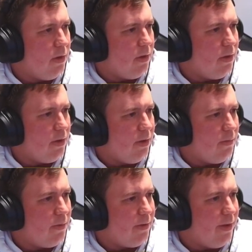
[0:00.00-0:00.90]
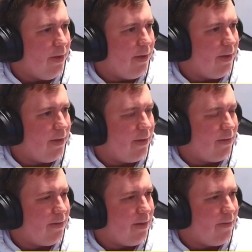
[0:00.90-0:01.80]
No, we're taking
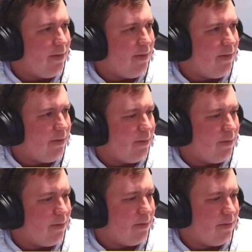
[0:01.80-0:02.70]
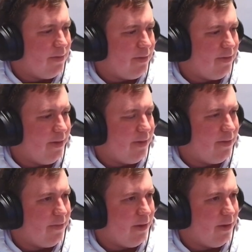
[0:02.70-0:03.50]
7, or 6 if they